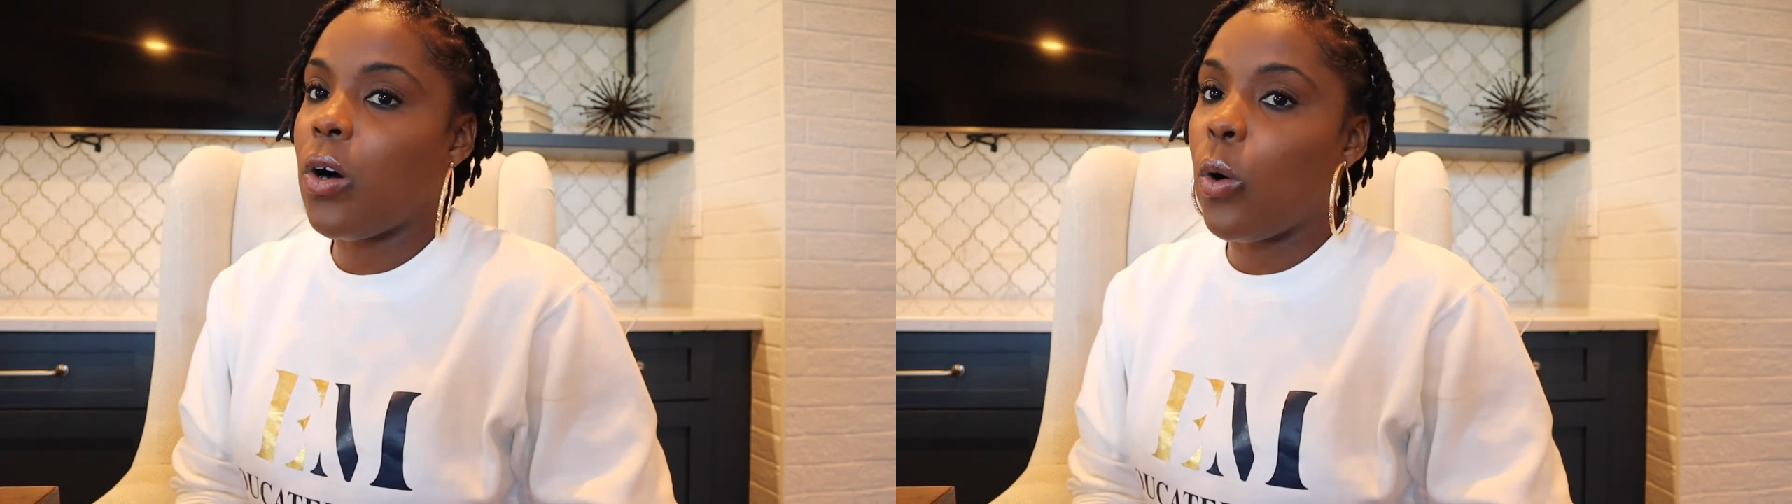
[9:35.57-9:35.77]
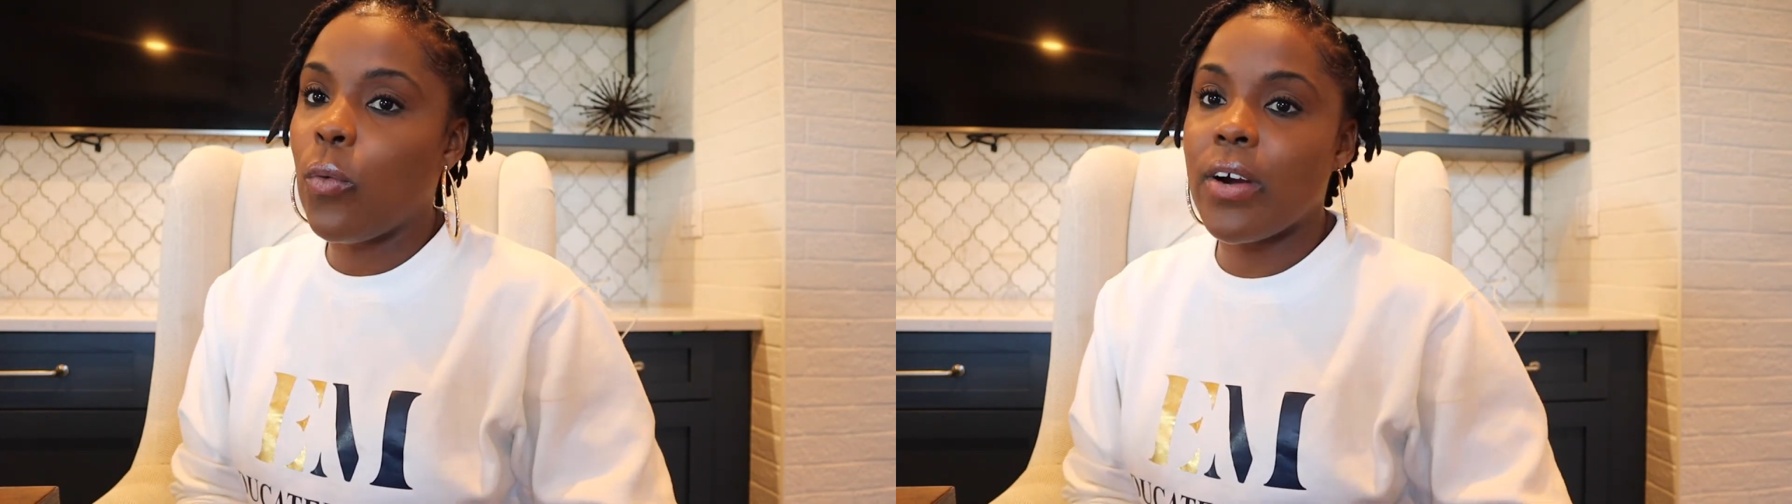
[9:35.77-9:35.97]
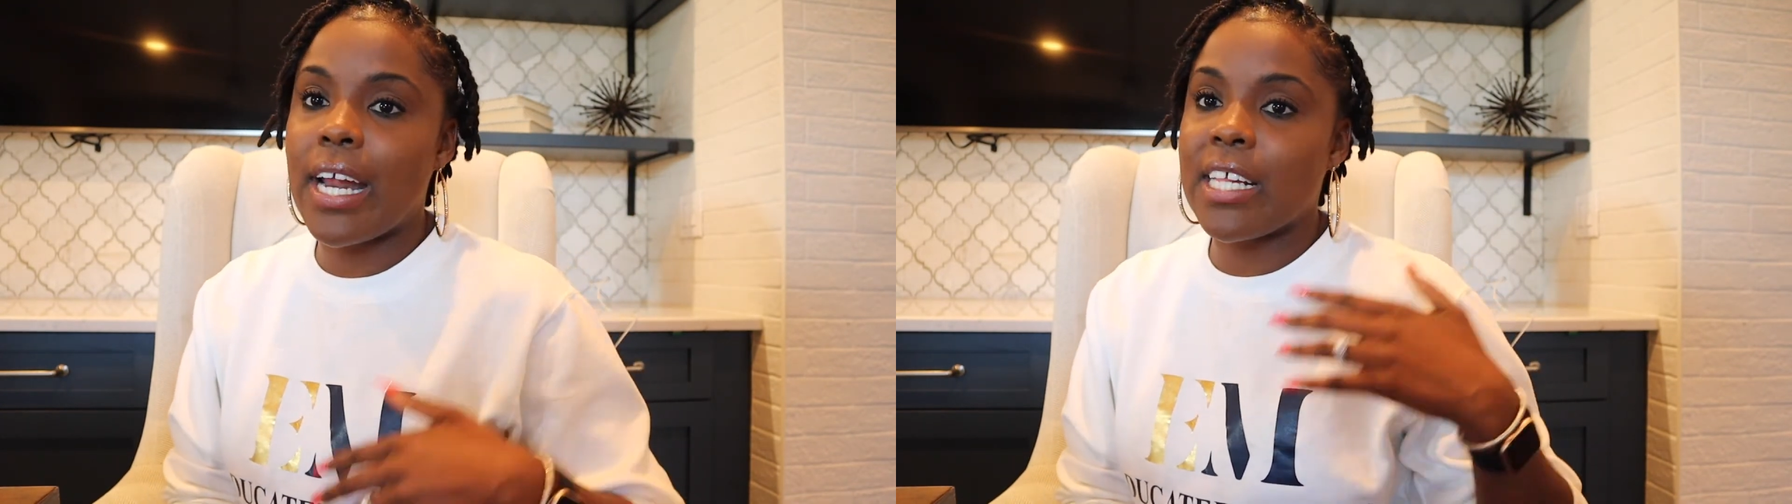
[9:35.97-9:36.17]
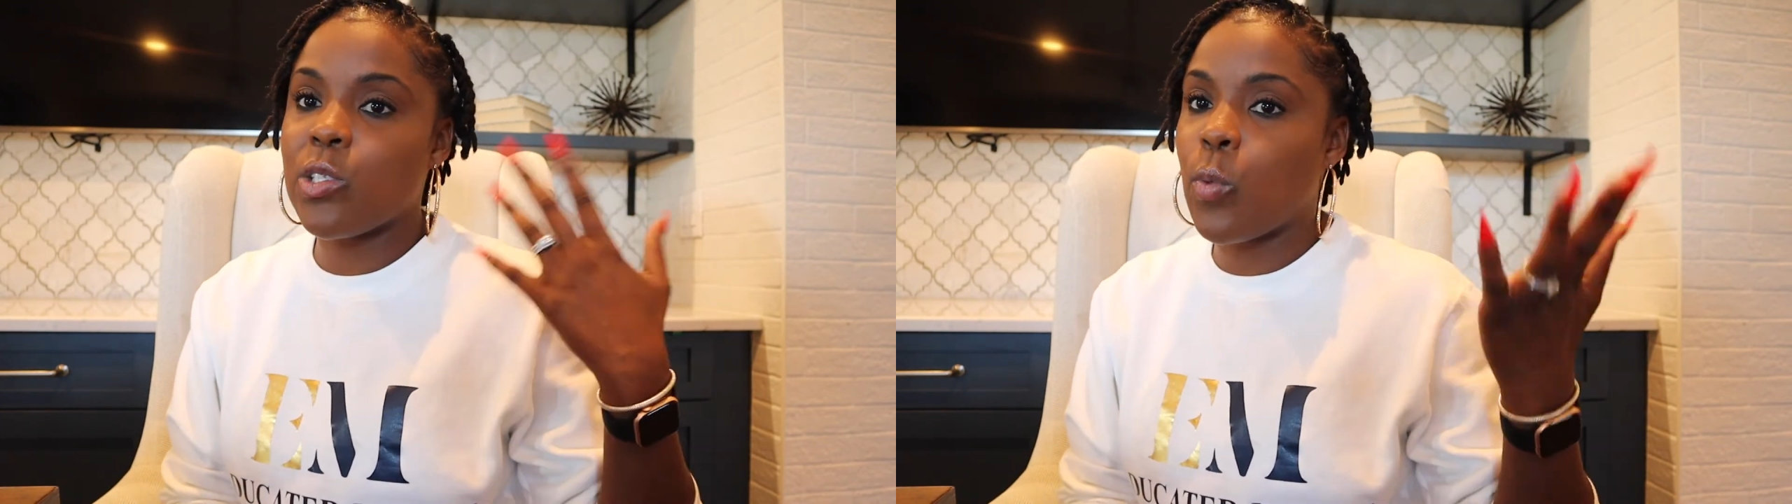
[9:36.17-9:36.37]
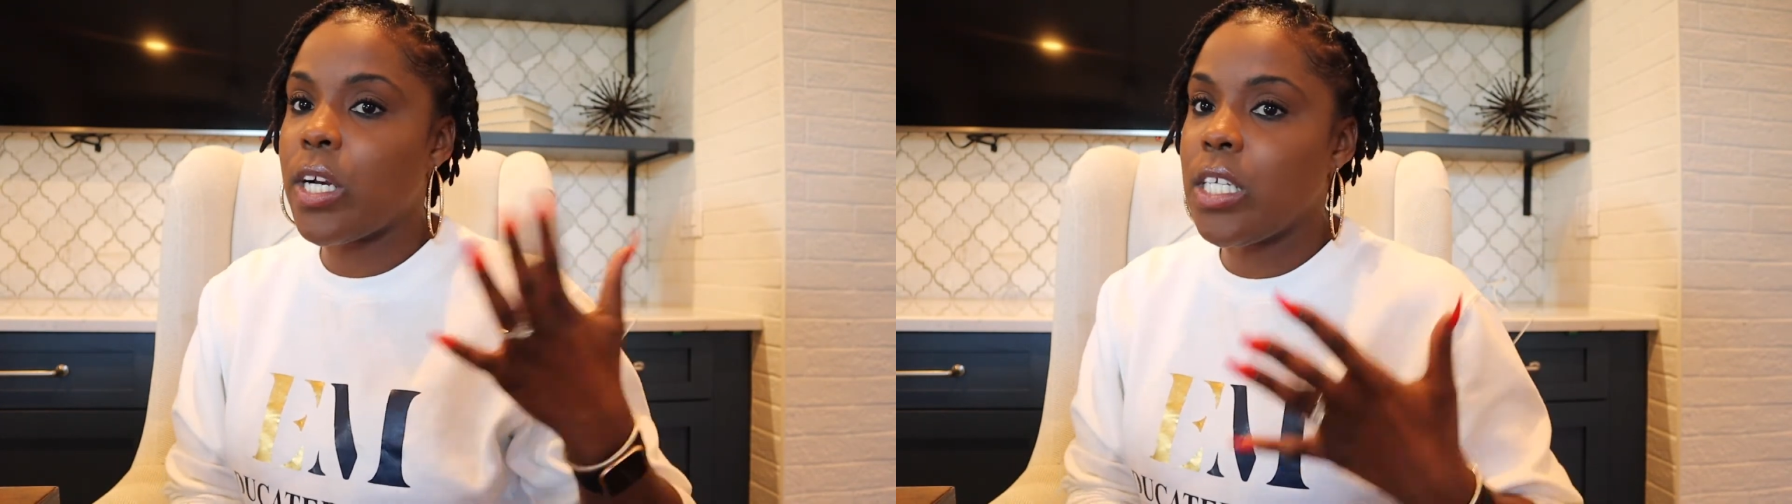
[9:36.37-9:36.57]
over that
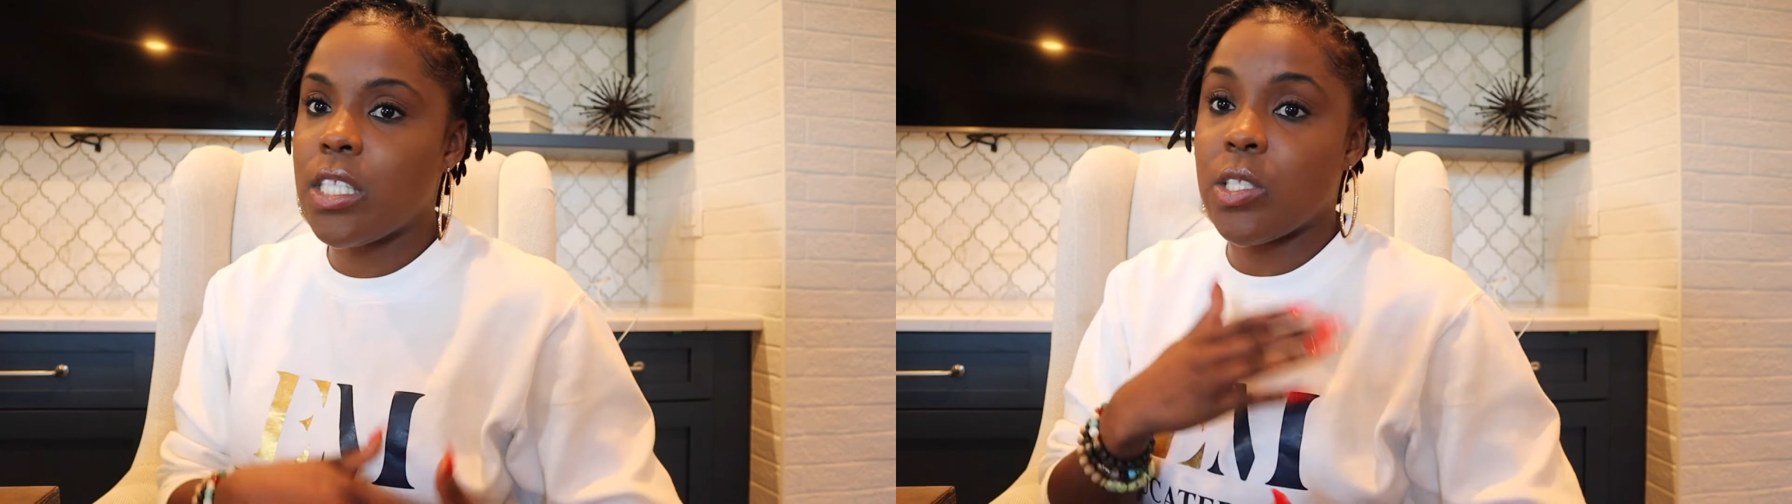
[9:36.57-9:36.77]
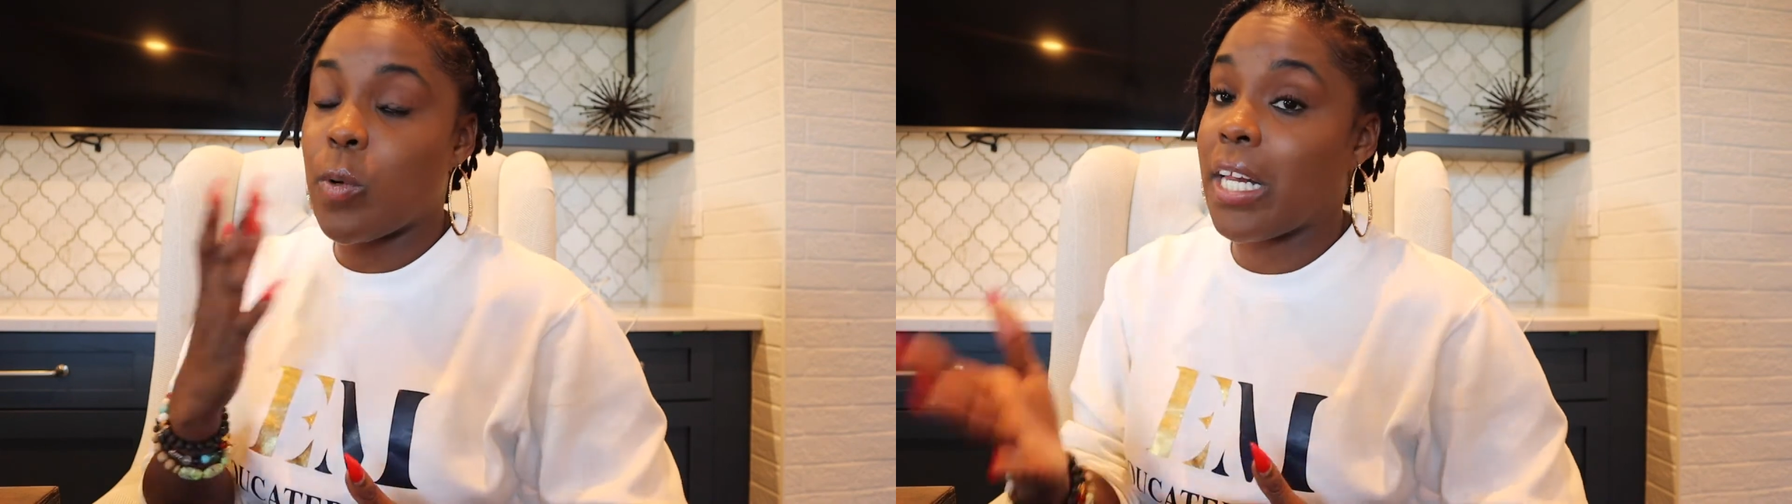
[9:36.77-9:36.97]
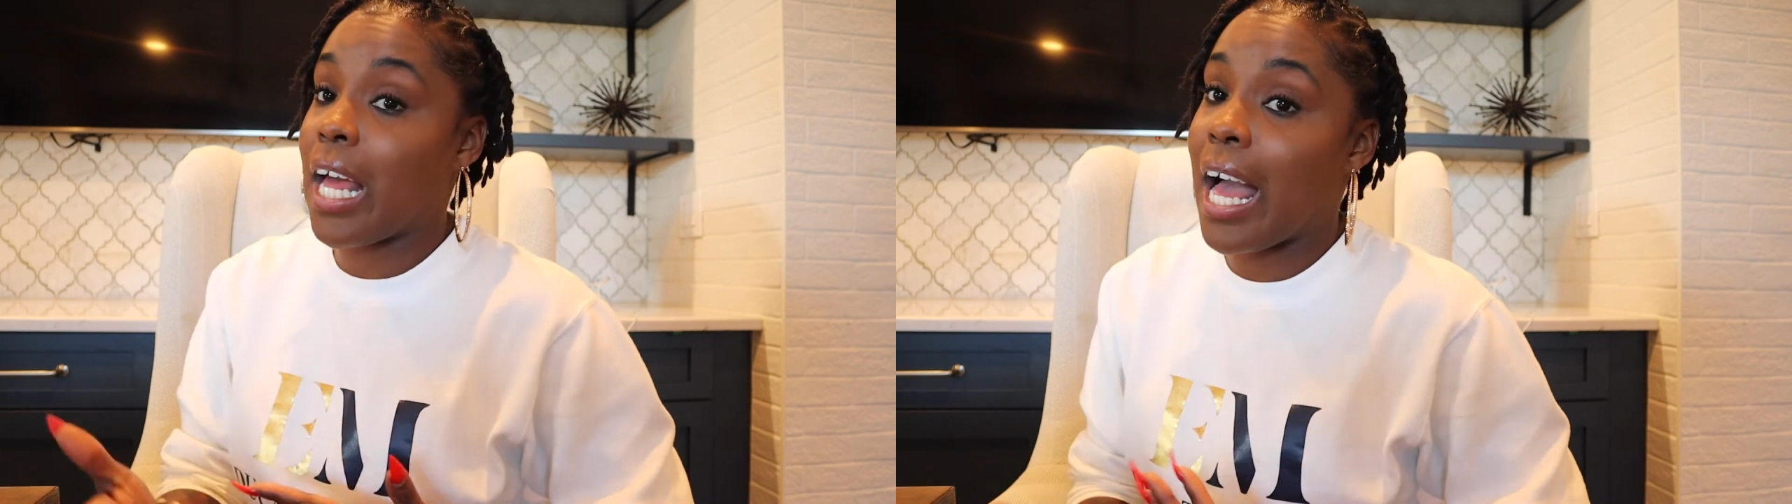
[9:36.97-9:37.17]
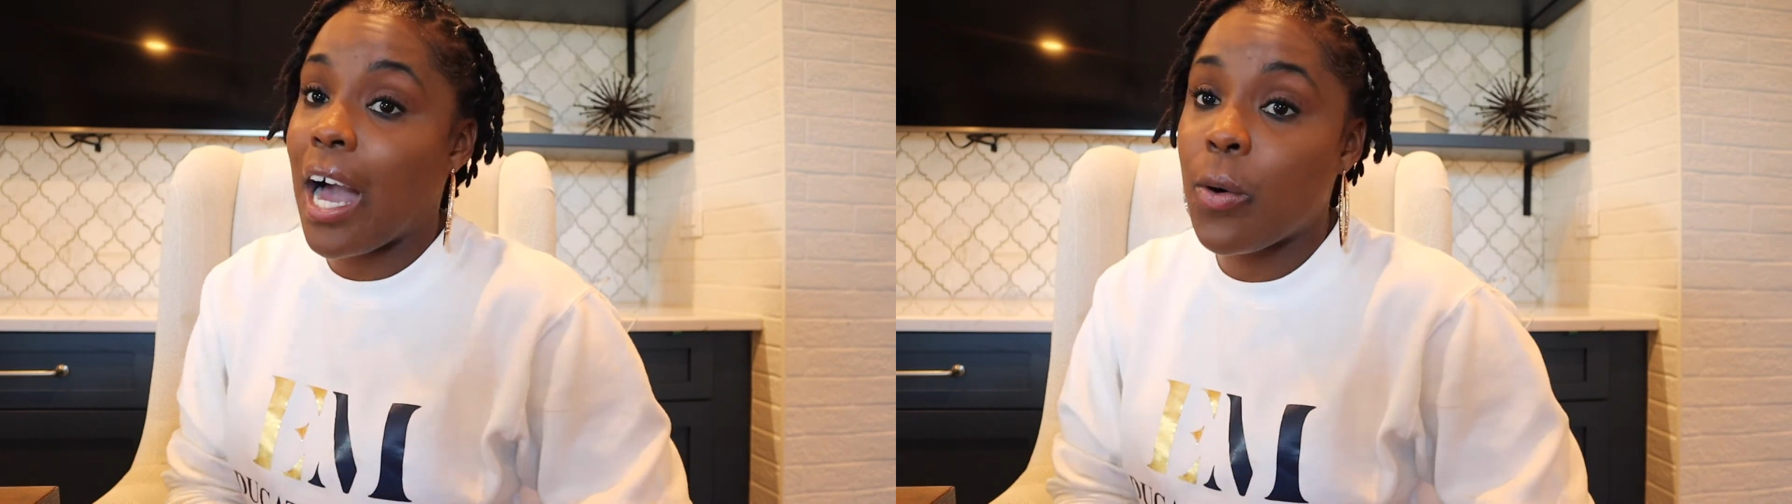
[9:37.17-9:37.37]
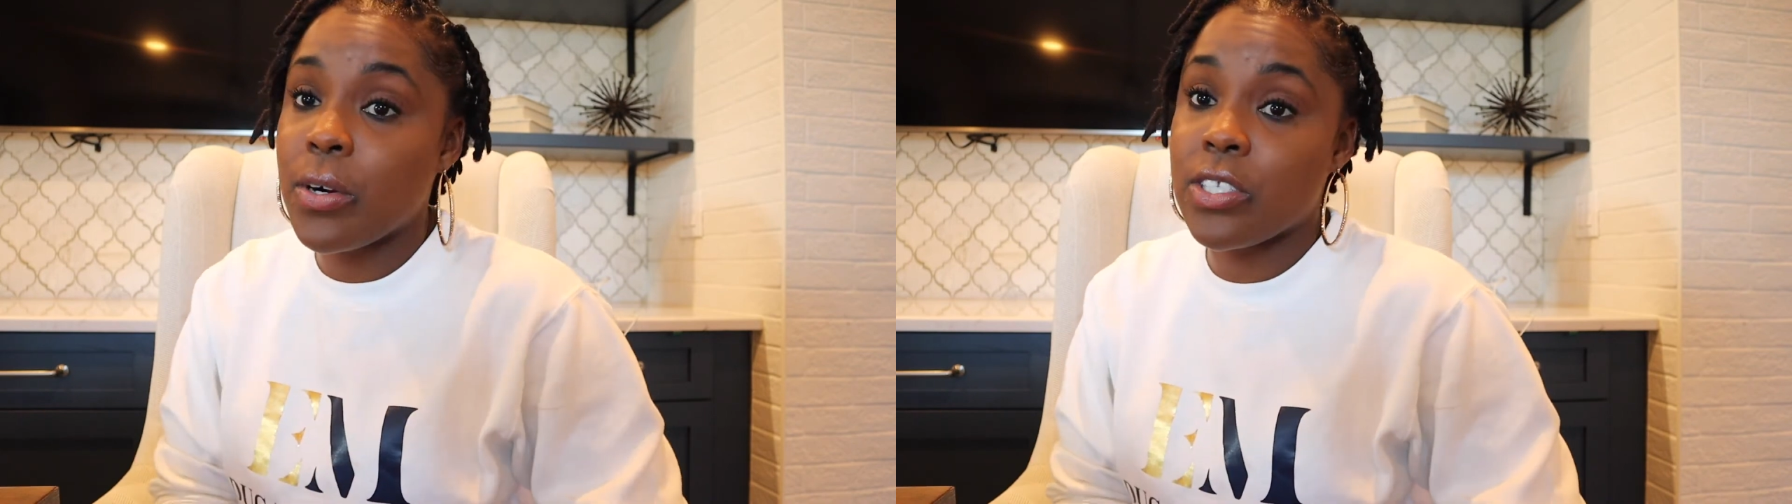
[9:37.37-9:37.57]
20 to 29 hours.